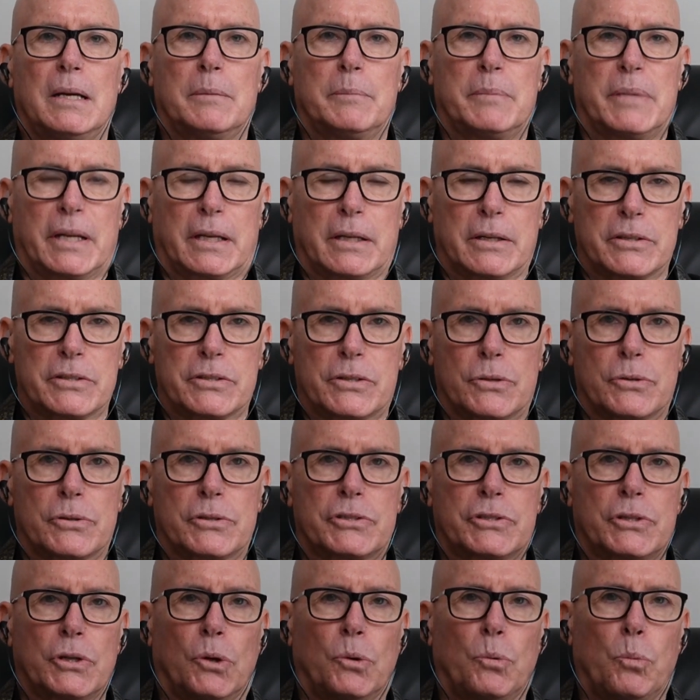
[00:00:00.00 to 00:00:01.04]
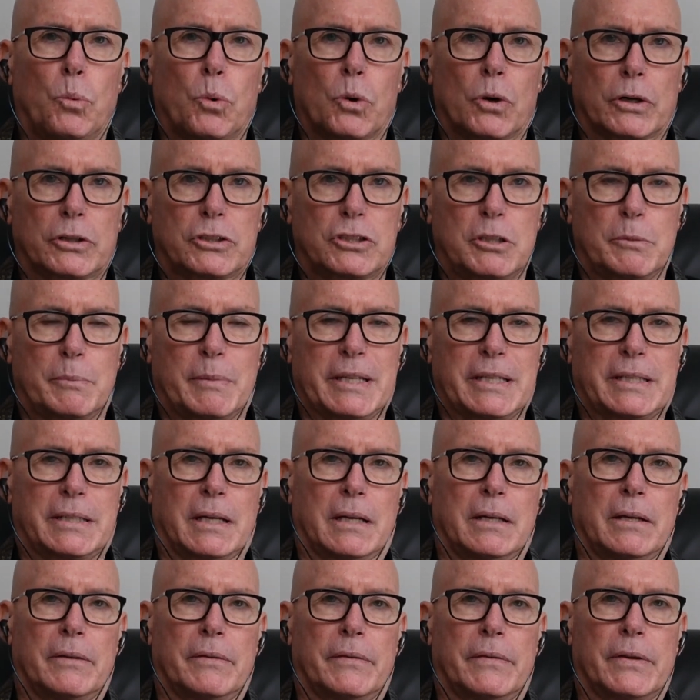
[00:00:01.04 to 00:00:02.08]
Because there's still work to be
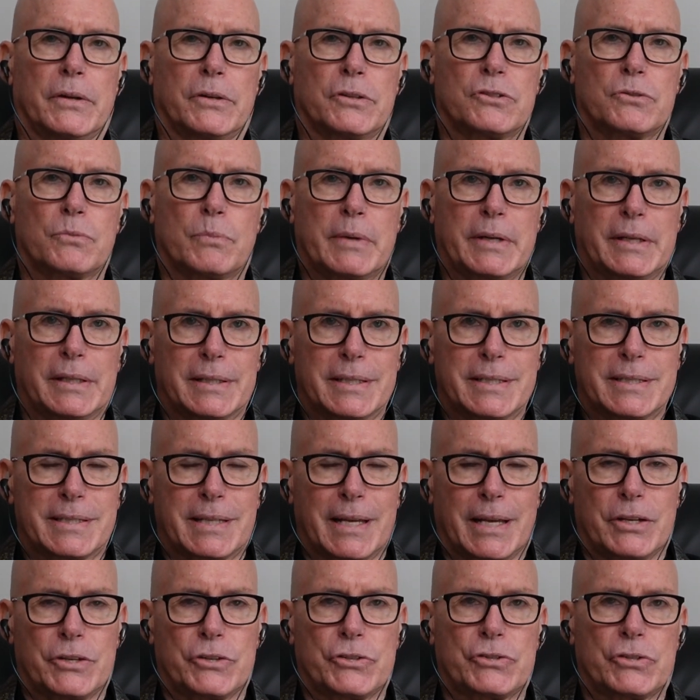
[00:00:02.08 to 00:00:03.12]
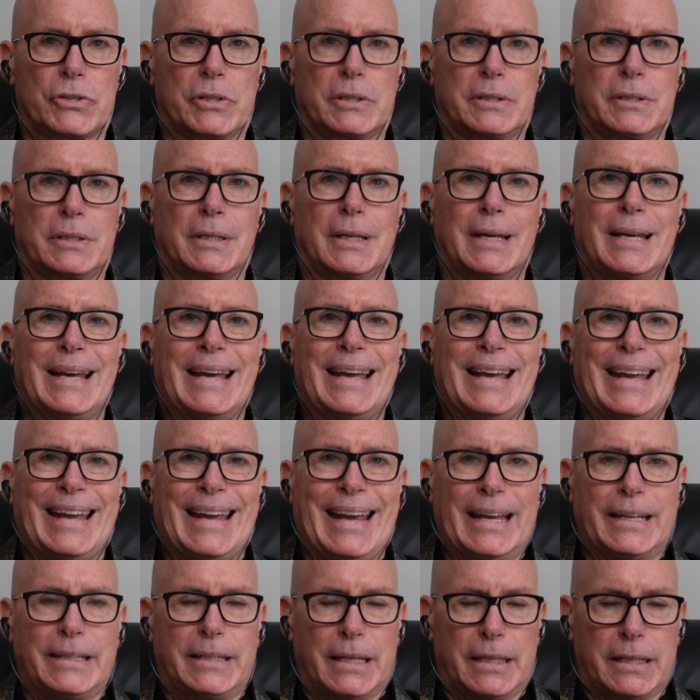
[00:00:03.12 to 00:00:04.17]
done. There's realization
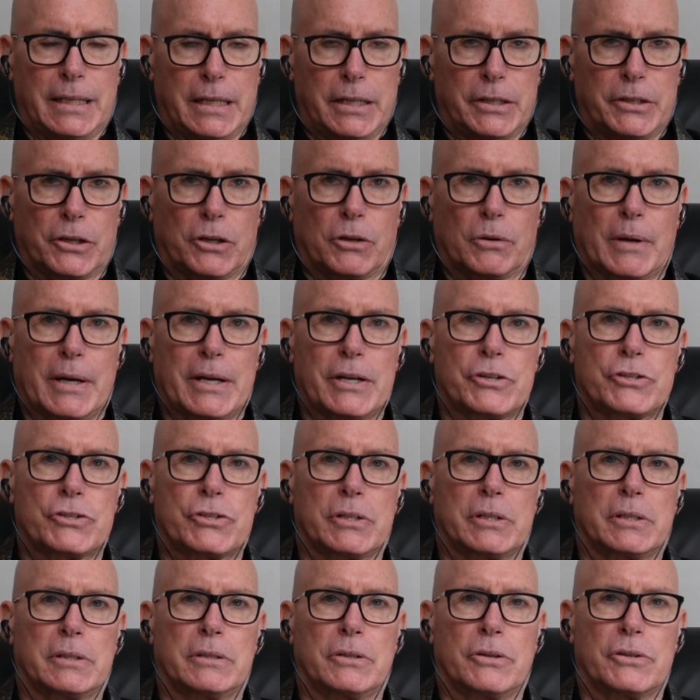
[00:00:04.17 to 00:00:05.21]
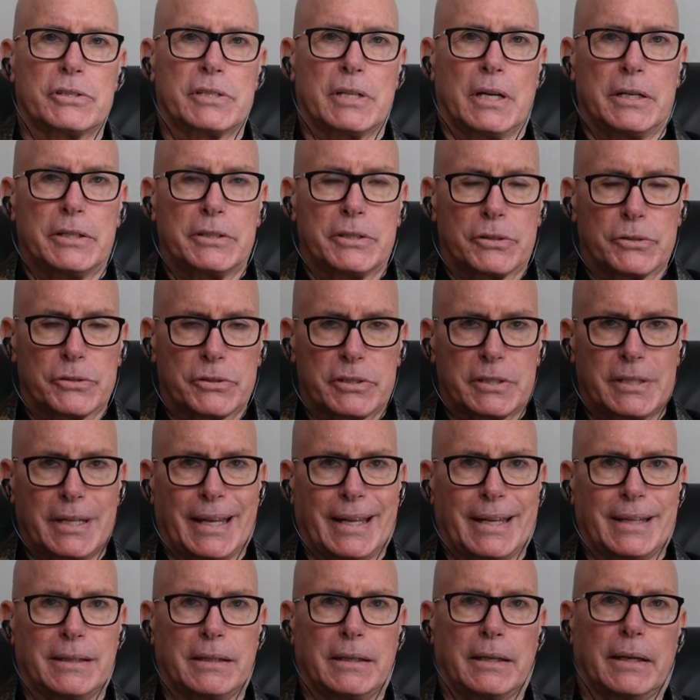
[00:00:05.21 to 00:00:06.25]
and an integration. There's
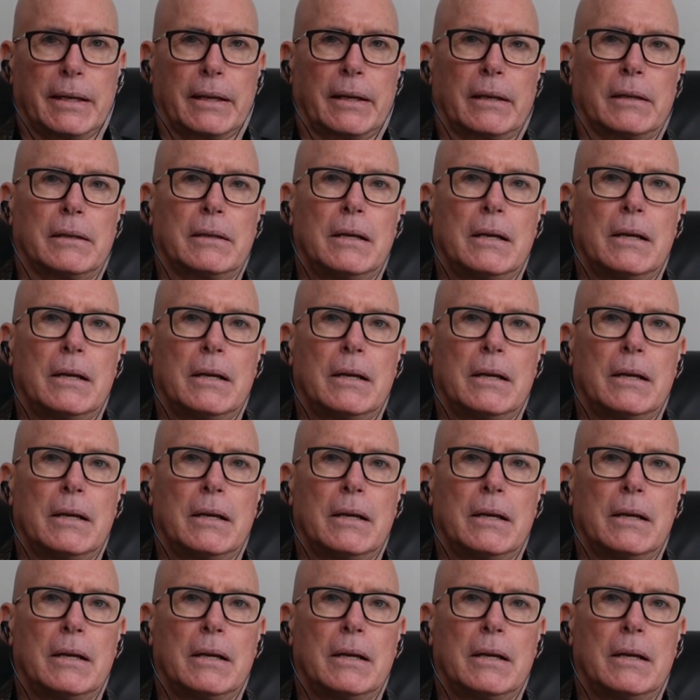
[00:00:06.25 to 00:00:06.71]
understanding.